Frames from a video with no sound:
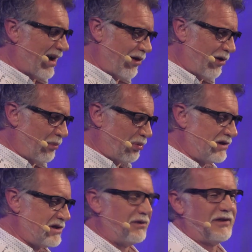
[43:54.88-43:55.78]
hope
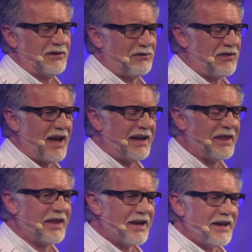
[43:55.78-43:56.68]
produces a
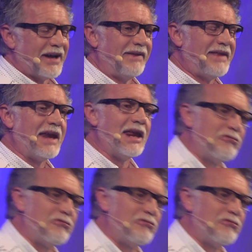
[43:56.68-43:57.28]
faith. And then in